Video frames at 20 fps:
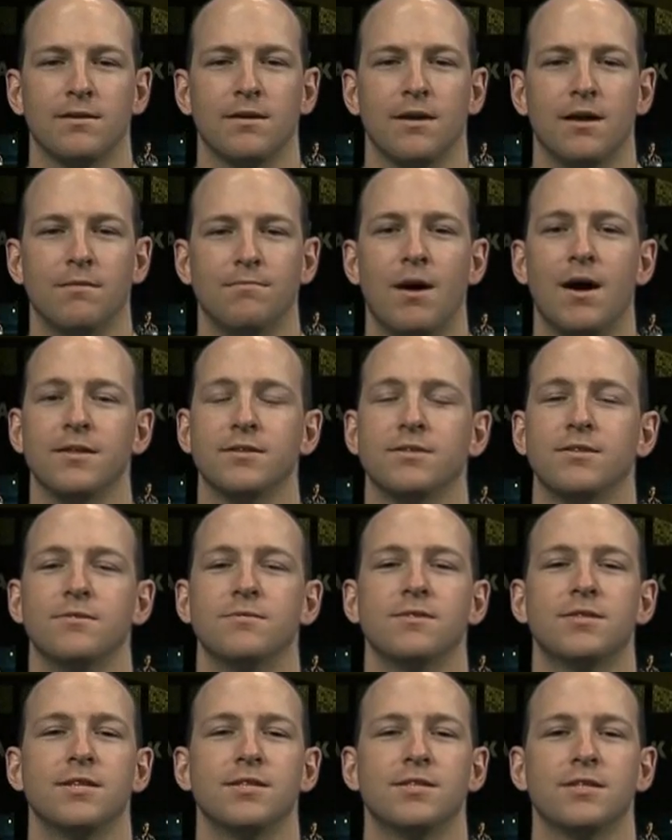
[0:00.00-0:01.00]

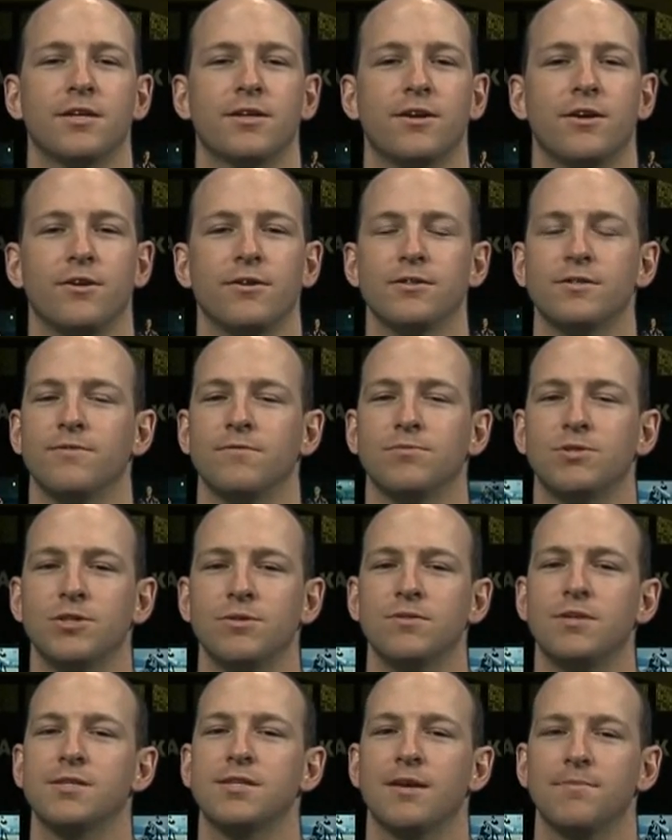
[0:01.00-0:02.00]
Monsoon season occurs from
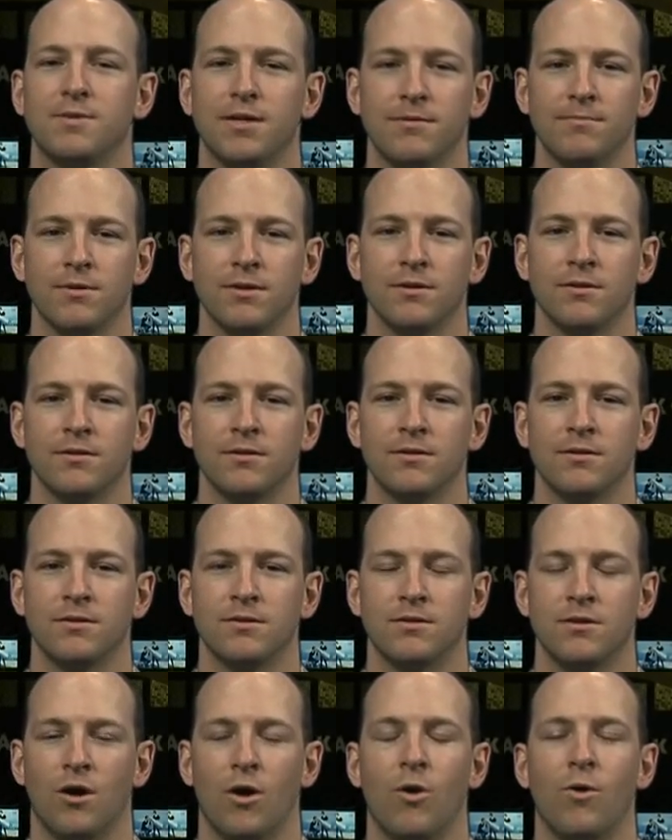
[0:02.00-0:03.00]
June to September.
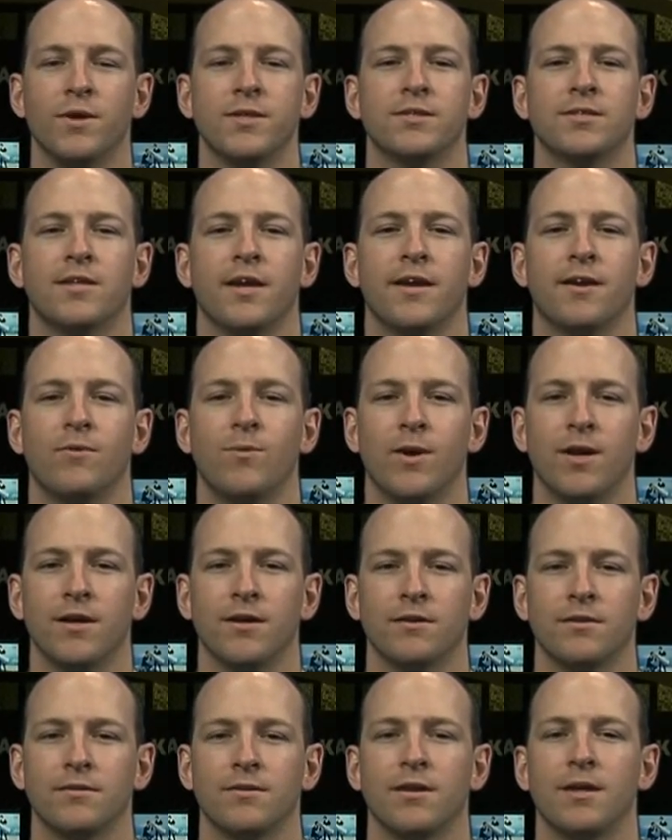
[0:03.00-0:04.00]
Always stay
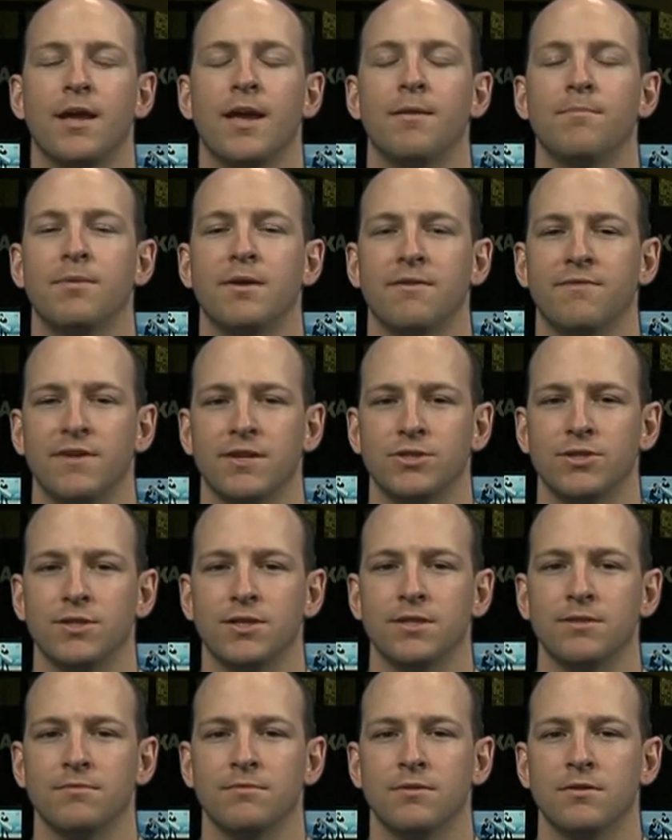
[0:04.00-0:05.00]
aware and be
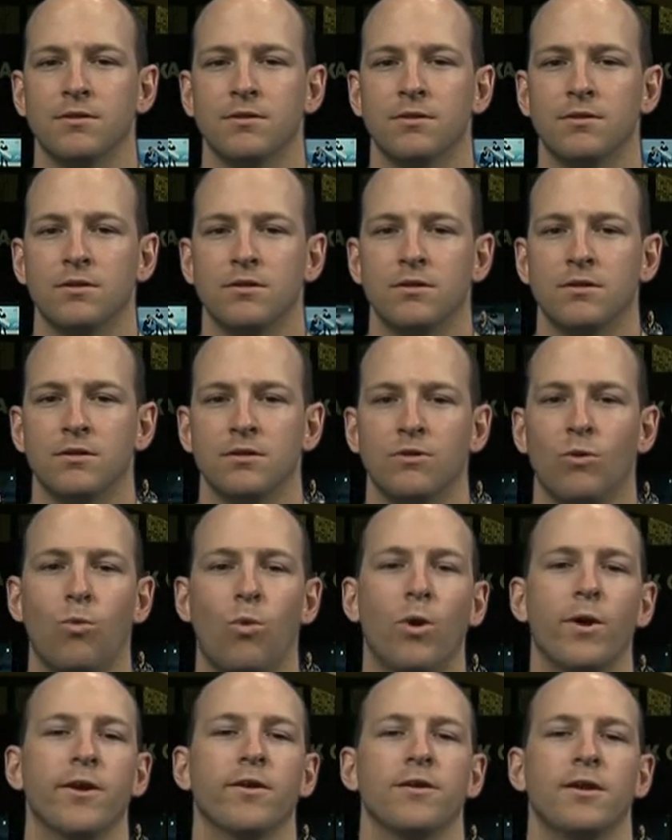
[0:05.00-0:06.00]
vigilant. The
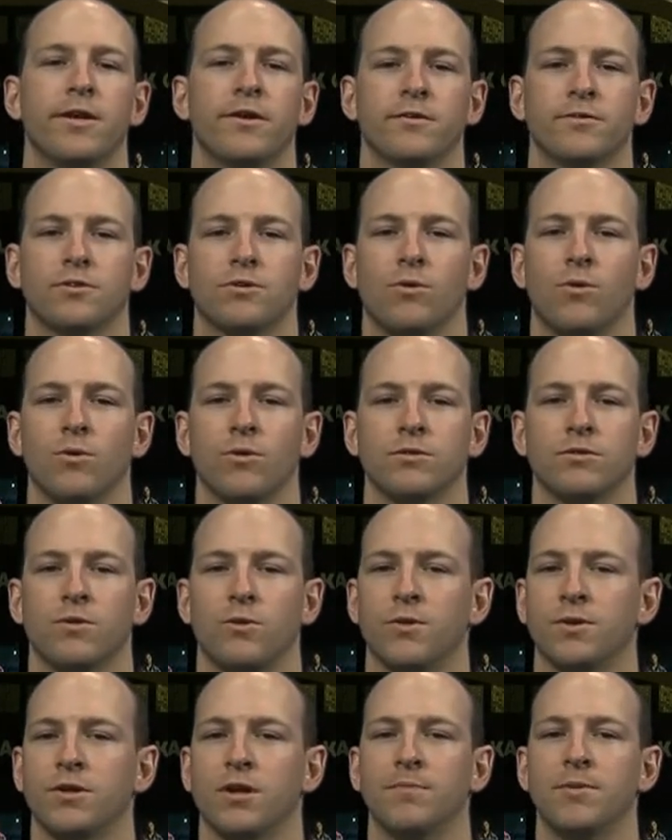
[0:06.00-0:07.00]
Warrior Leaders Course,
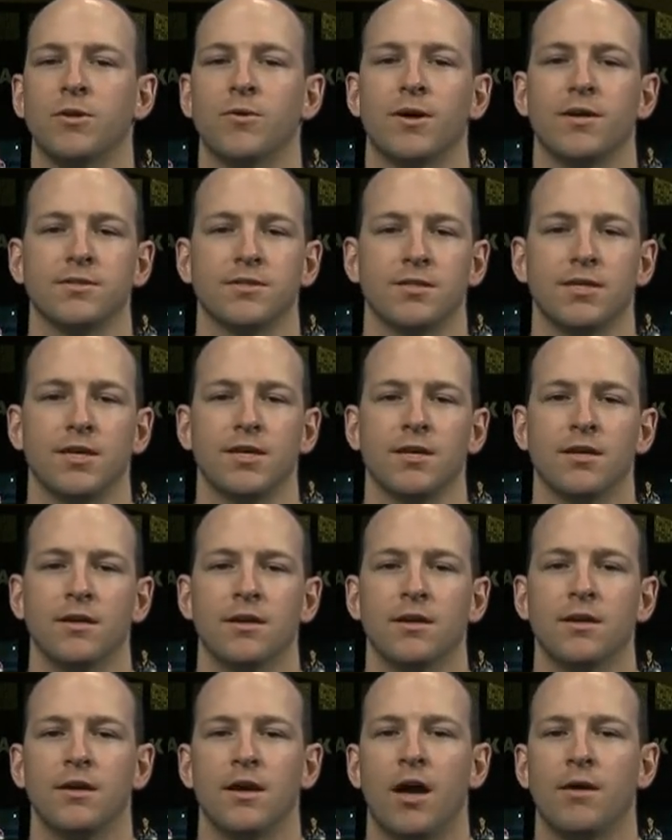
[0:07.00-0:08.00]
or WLC,
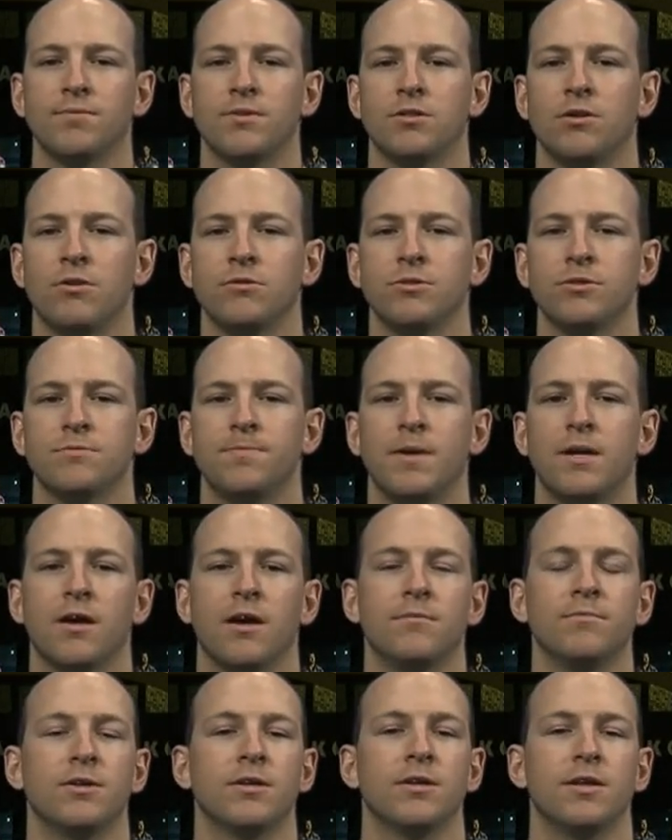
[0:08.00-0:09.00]
helps soldiers
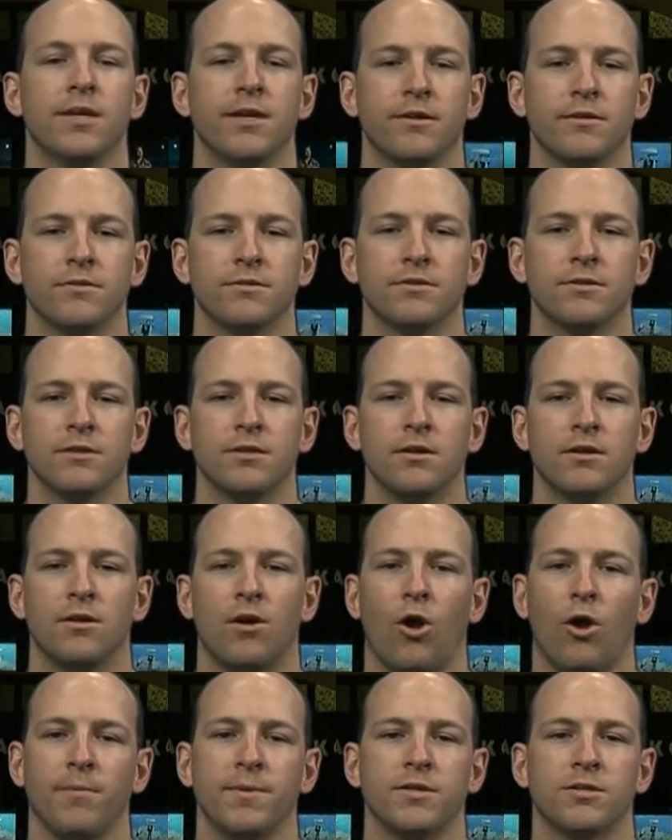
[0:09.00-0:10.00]
become good leaders.
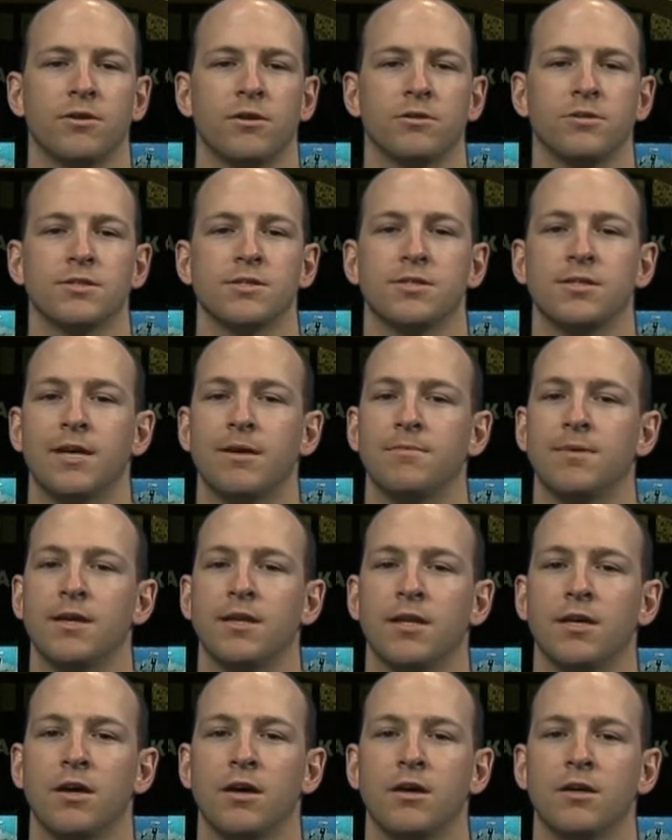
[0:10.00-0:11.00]
Army Sergeant Sam
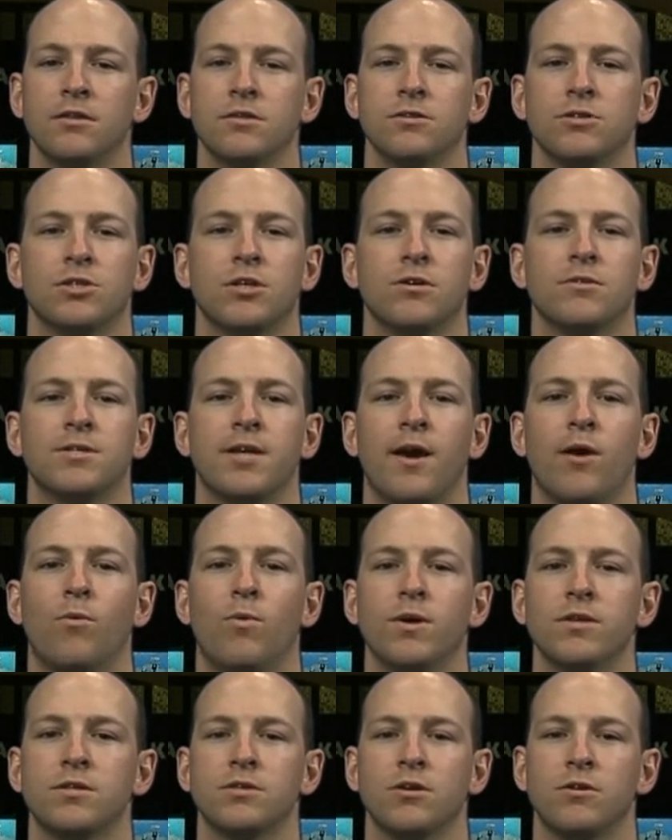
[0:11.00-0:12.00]
DeLeon shows how
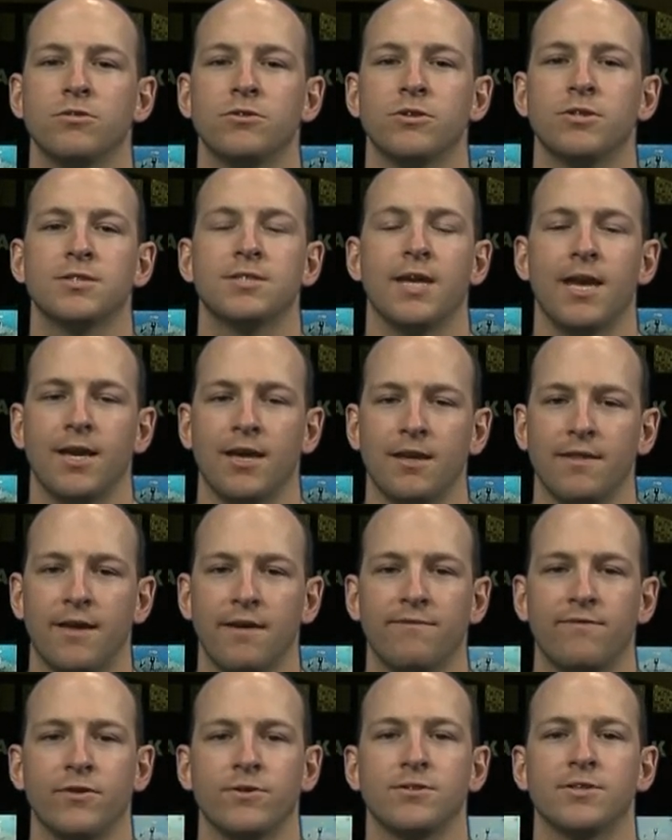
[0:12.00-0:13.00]
one soldier is taking
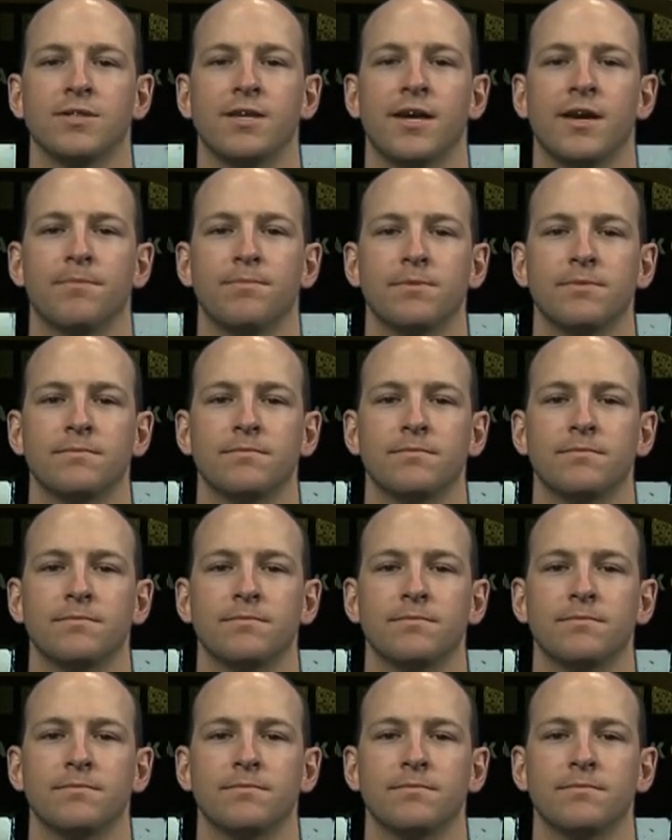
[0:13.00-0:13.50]
that first step.